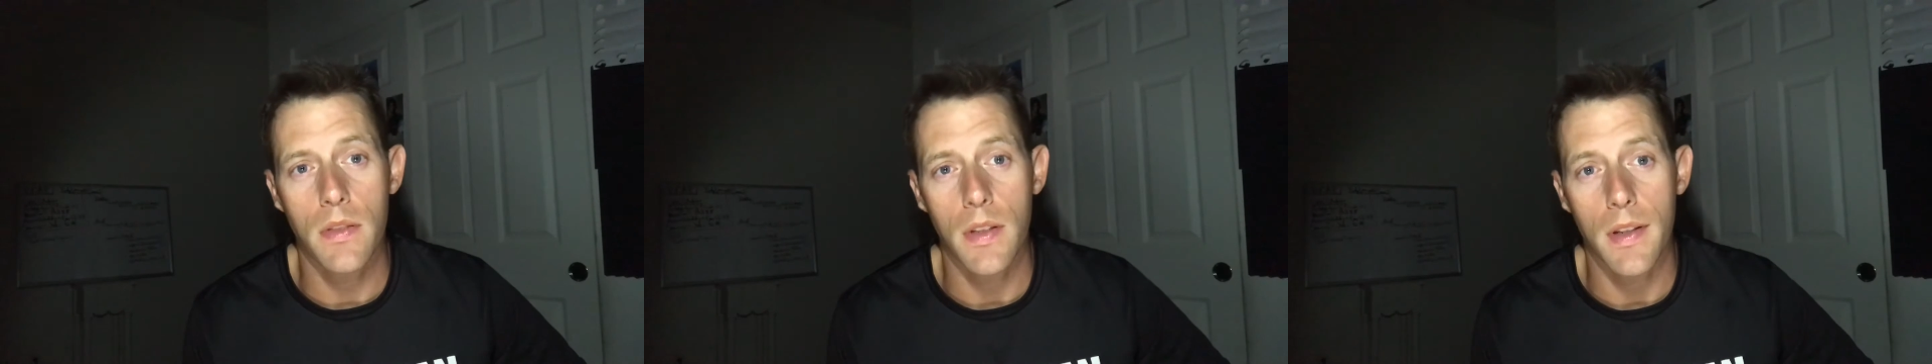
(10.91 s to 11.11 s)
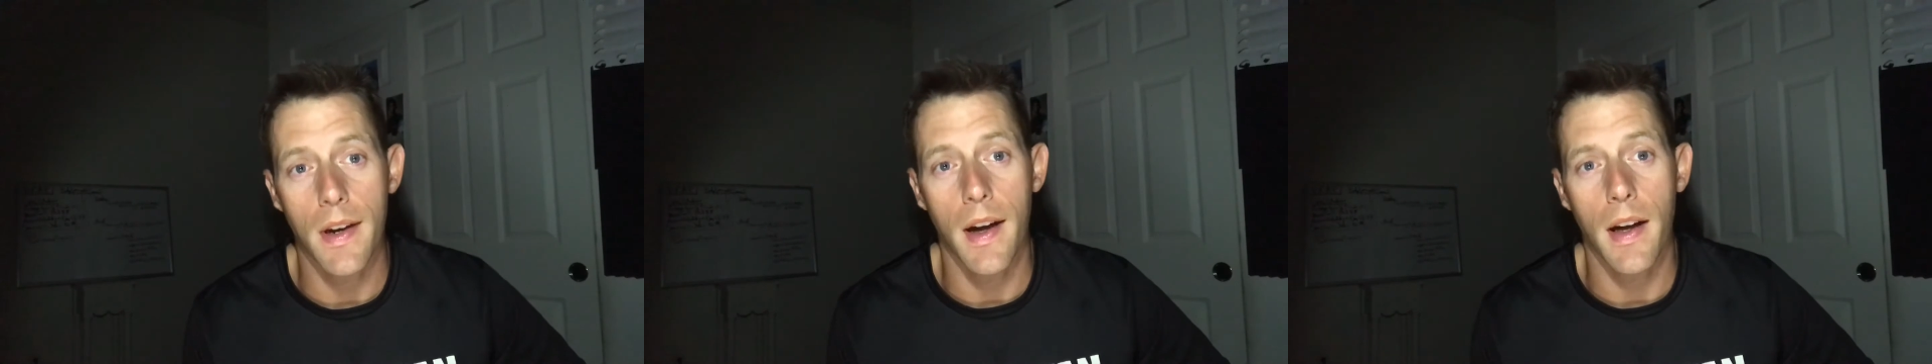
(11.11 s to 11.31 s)

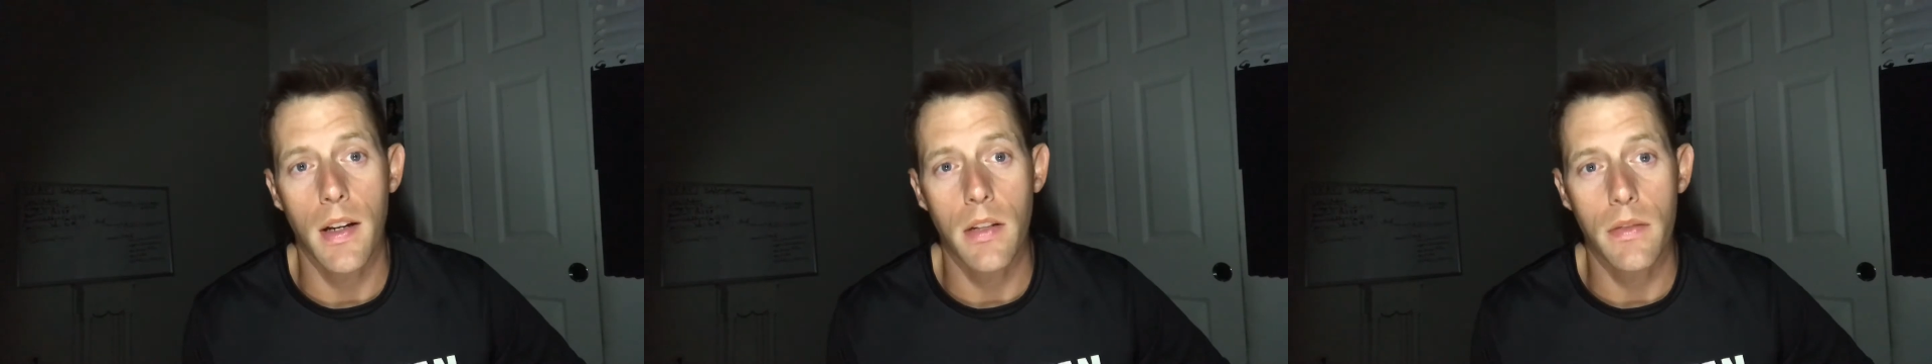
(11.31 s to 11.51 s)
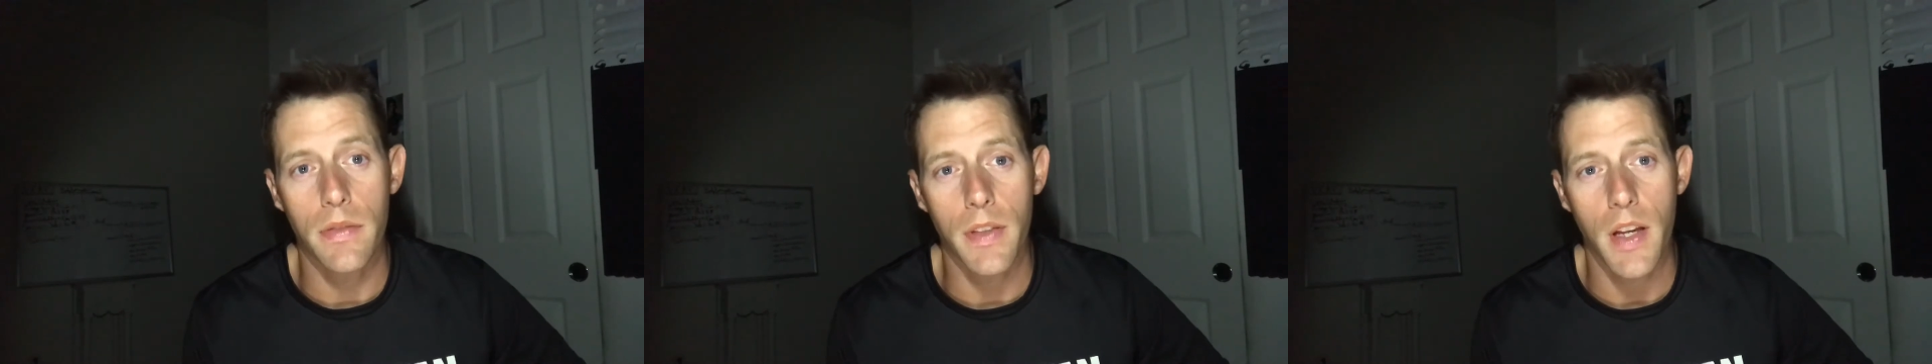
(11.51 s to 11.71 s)
God
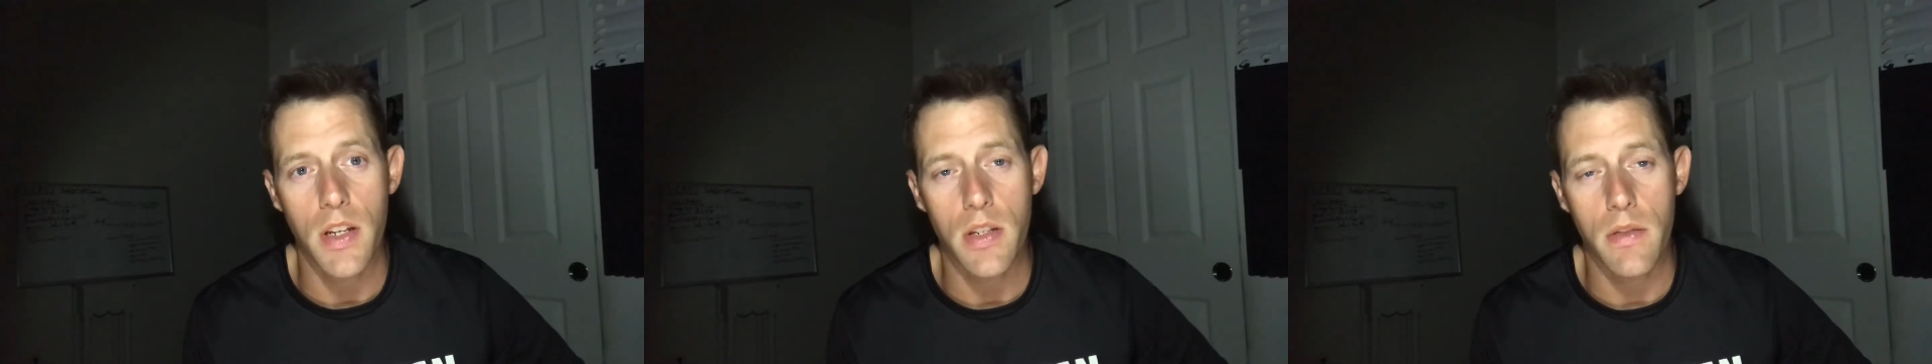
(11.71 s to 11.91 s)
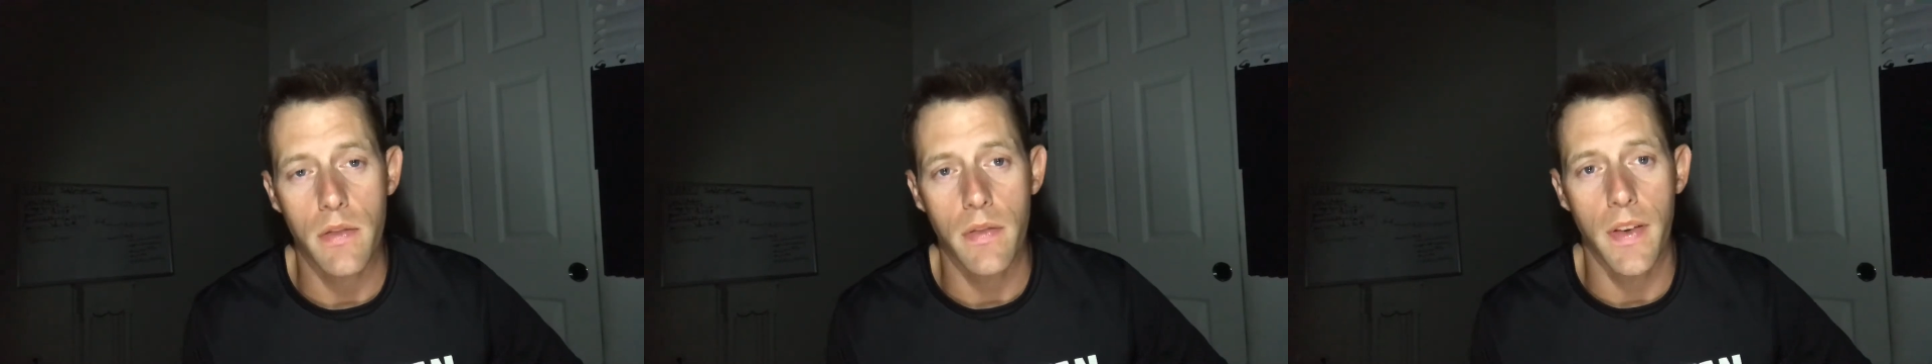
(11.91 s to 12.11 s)
in
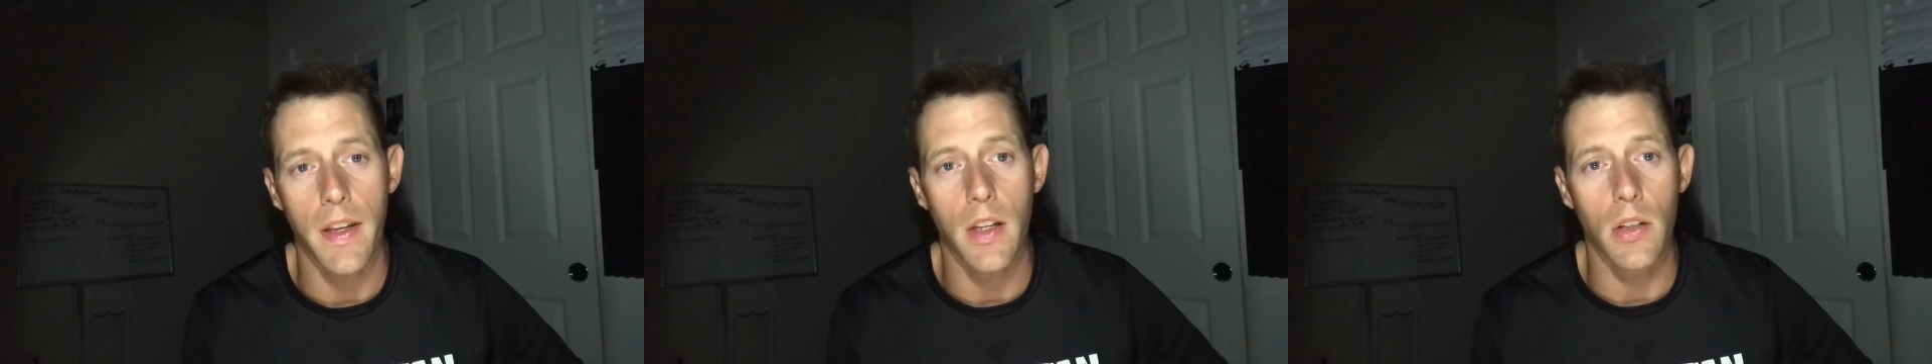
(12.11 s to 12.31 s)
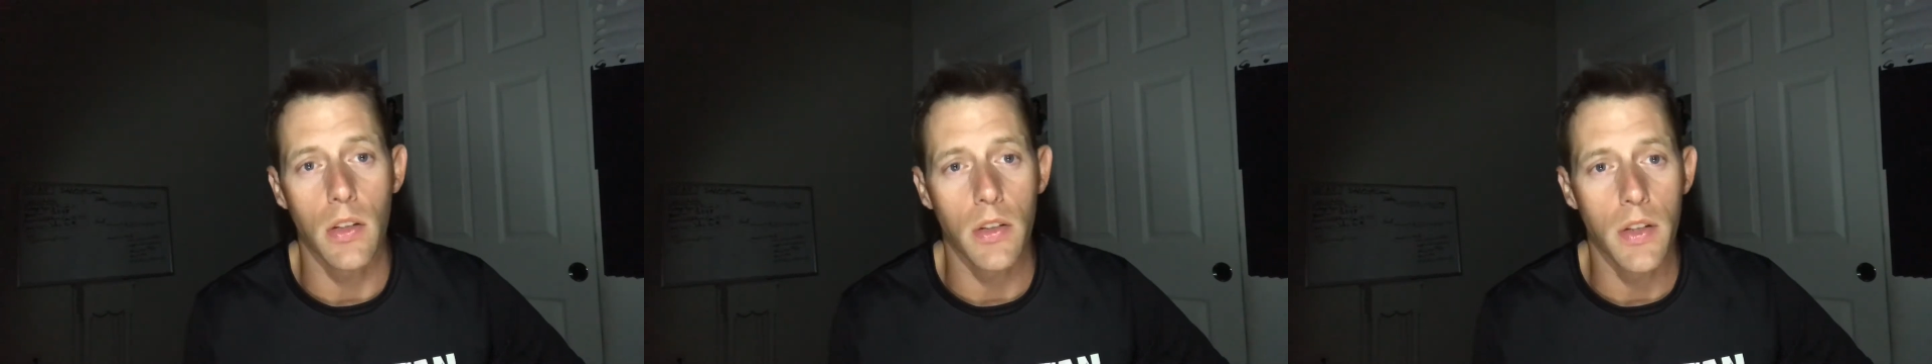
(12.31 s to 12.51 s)
flesh,
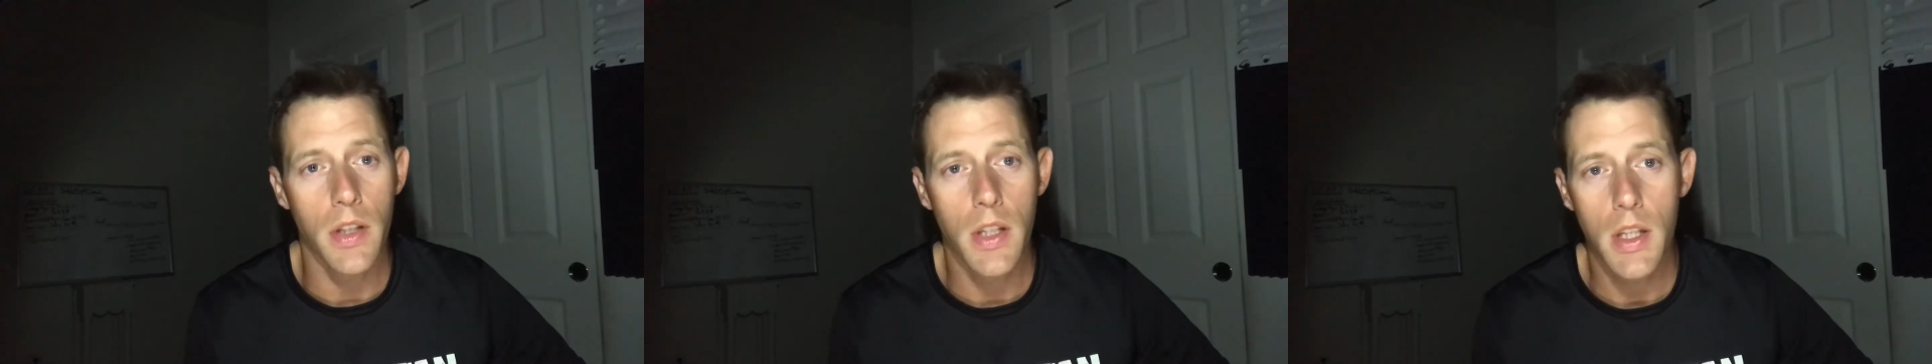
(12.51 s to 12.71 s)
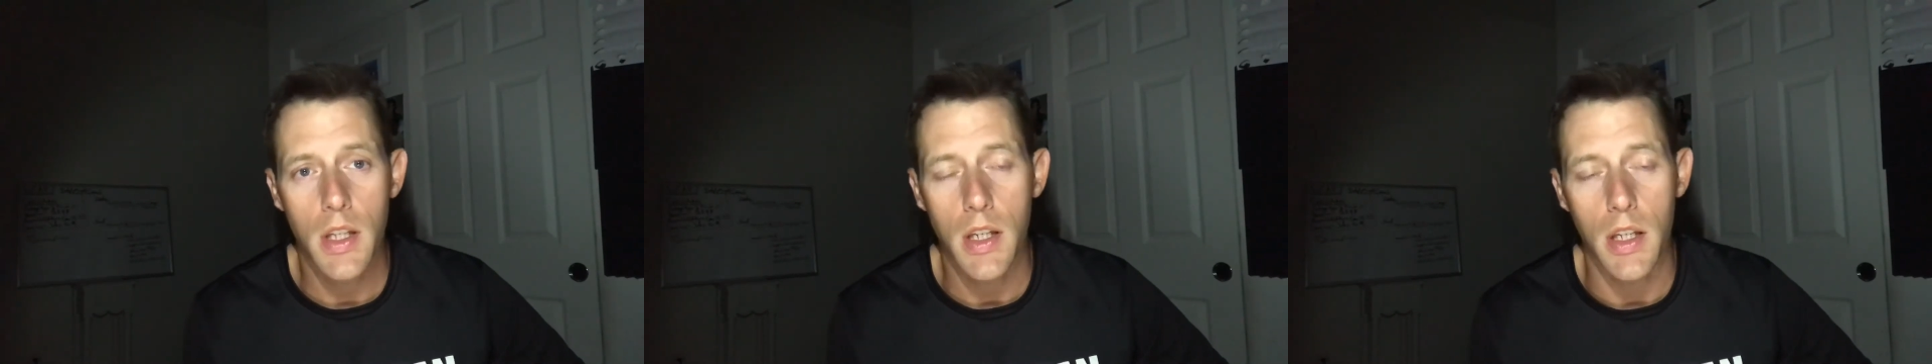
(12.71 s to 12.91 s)
veiled
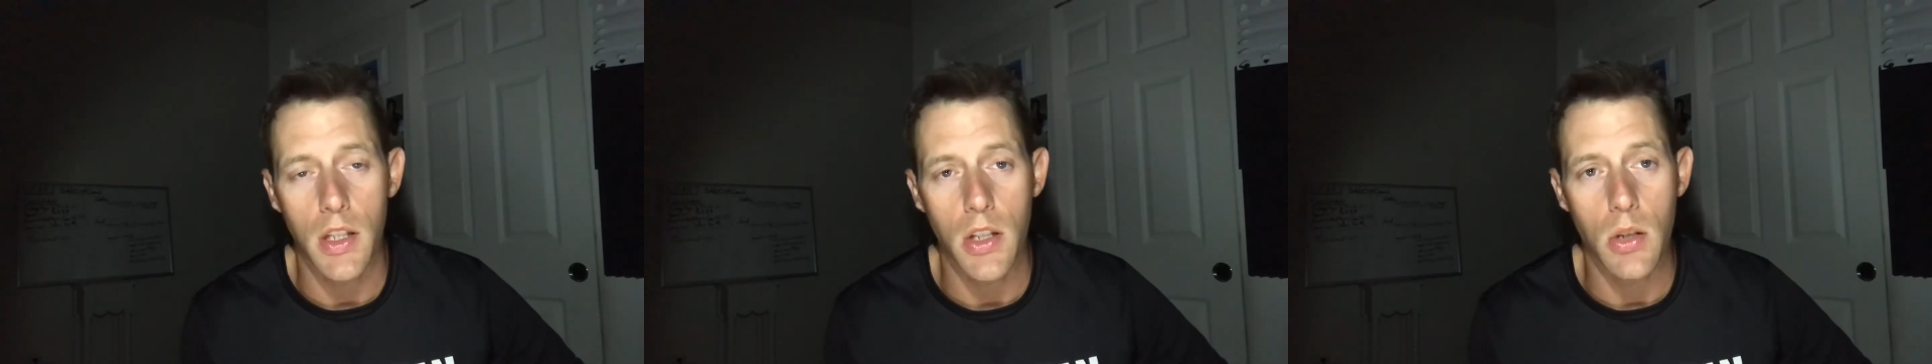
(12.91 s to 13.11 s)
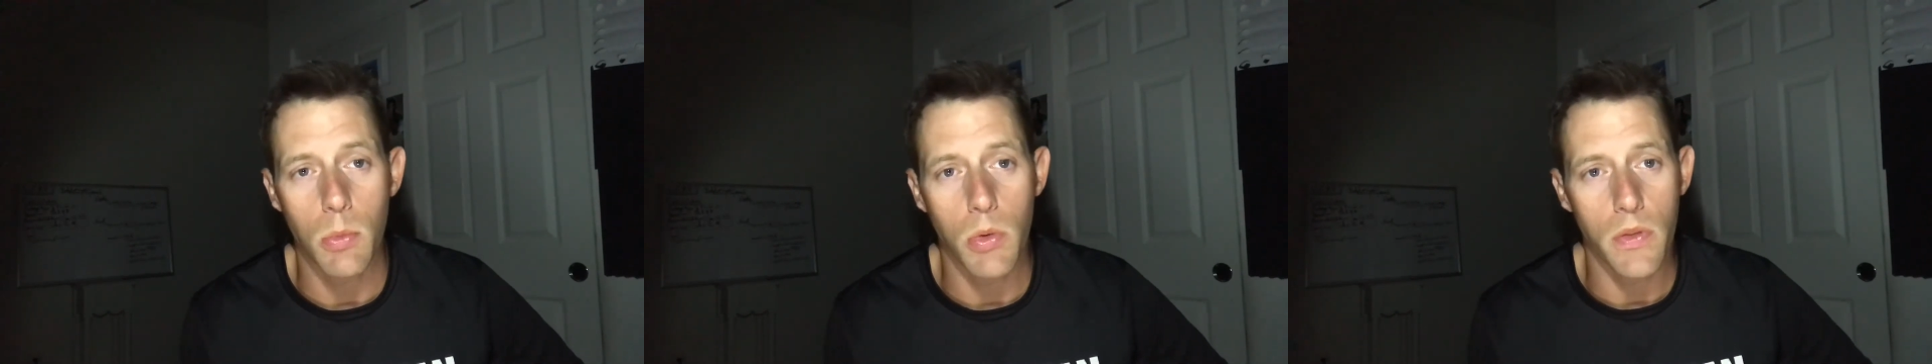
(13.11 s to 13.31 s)
in
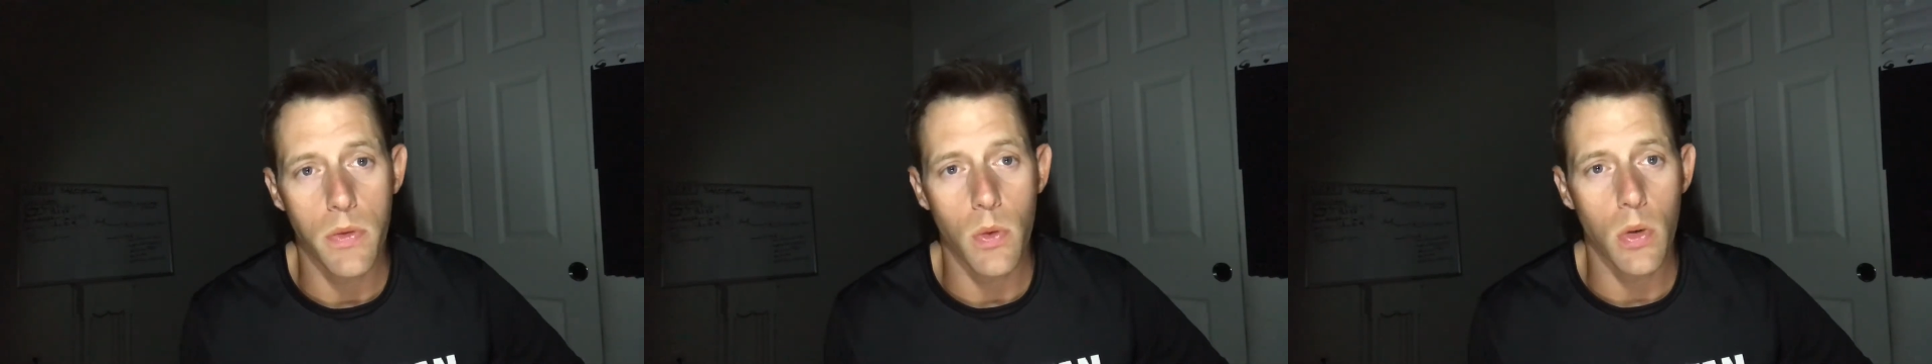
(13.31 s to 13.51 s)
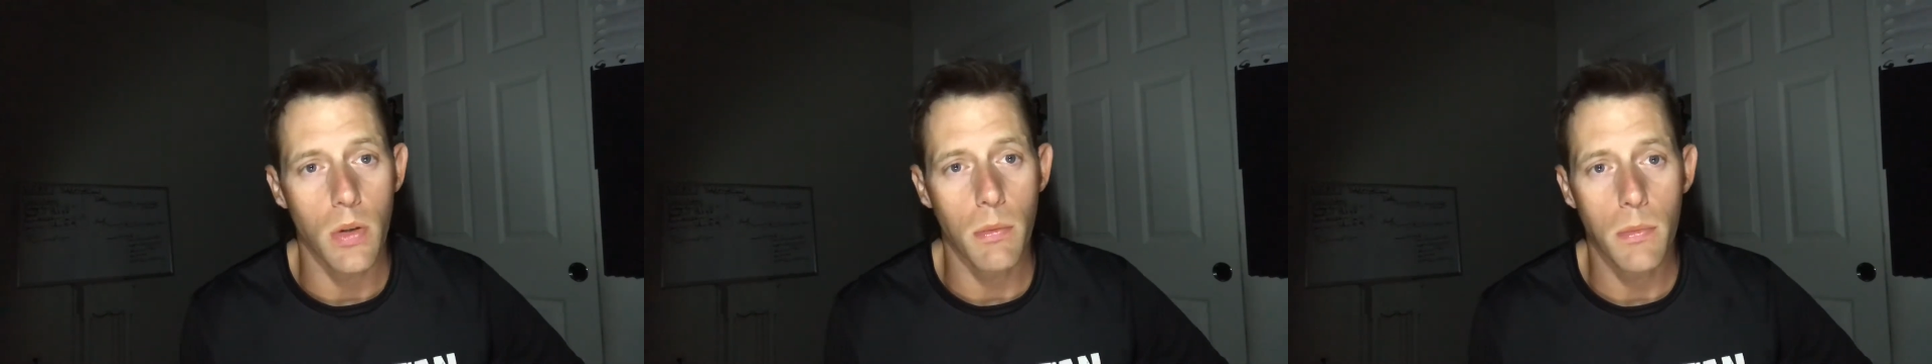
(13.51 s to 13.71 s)
human
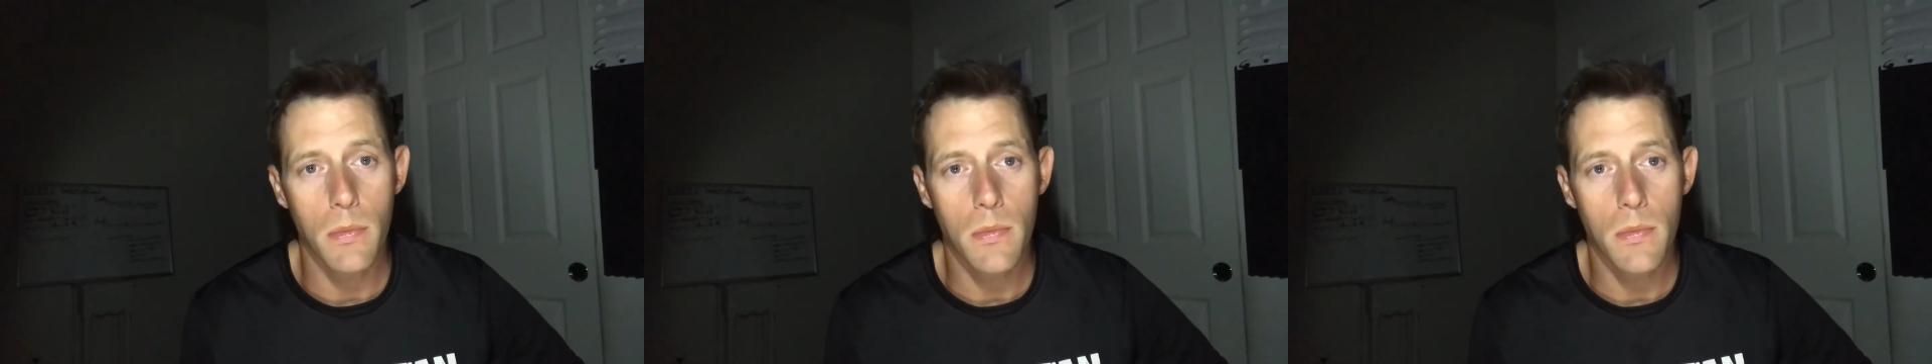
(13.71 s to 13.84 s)
form.